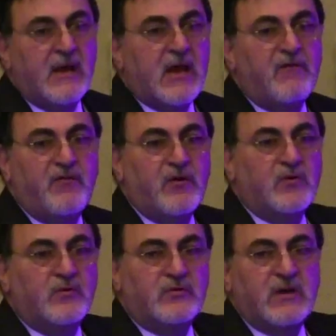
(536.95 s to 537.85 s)
If
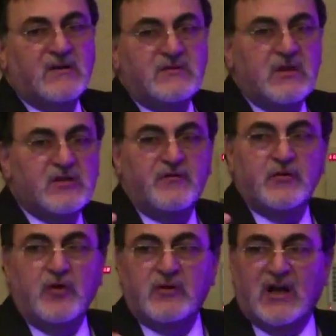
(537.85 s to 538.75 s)
you
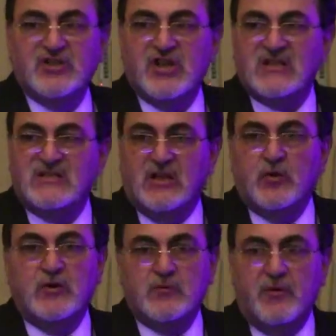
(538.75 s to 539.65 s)
don't adjust the
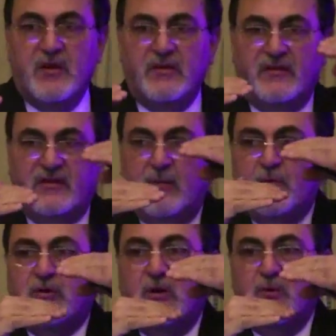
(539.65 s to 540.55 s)
dose within the
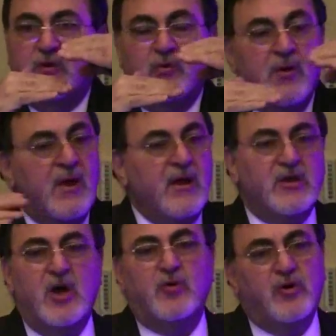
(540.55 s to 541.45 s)
therapeutic window,
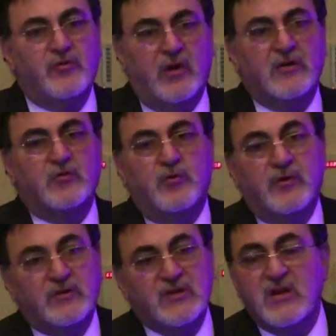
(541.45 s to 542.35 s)
you are going to run into
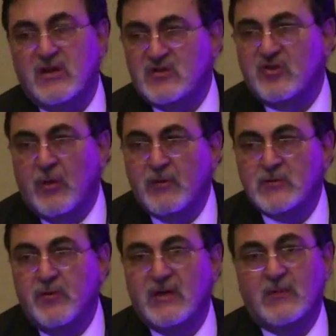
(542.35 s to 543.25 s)
serious troubles
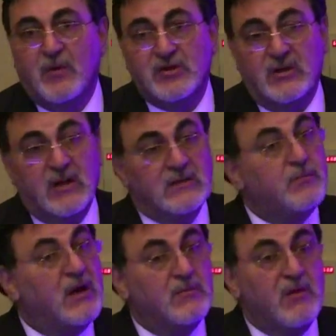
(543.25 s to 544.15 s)
with that patient and might be